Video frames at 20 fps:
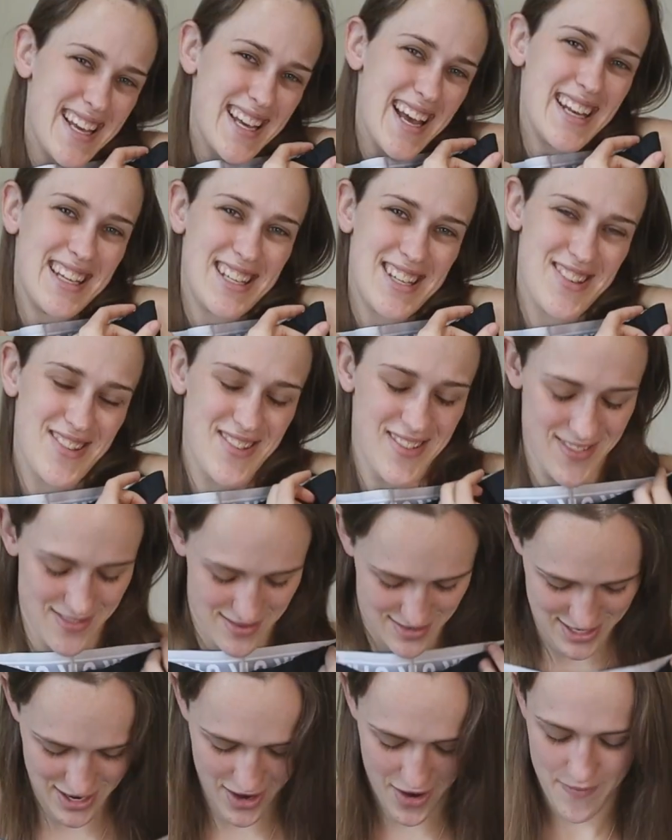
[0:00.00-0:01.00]
are kind of cute.
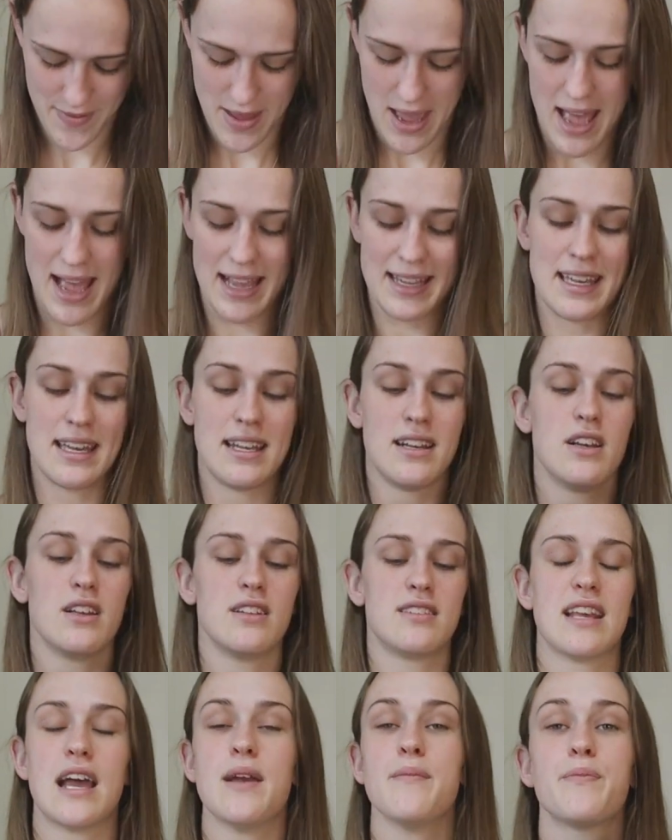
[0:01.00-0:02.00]
So again,
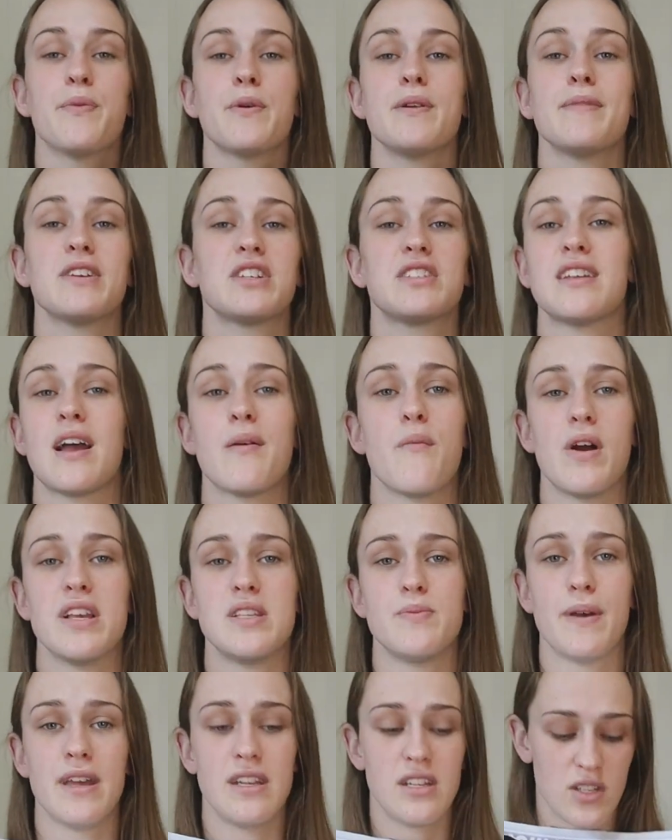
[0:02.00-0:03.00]
pretty much the same
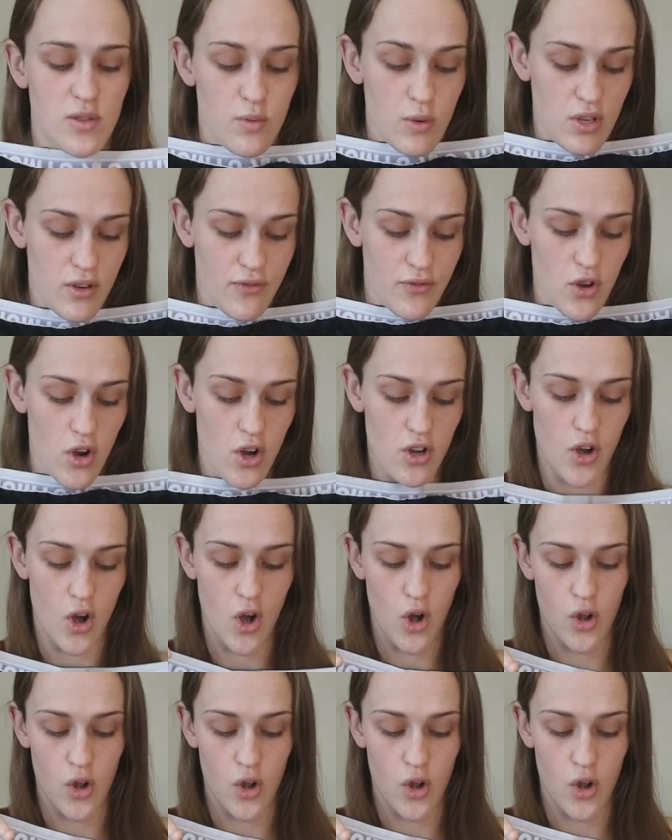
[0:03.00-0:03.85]
waistband as what you've got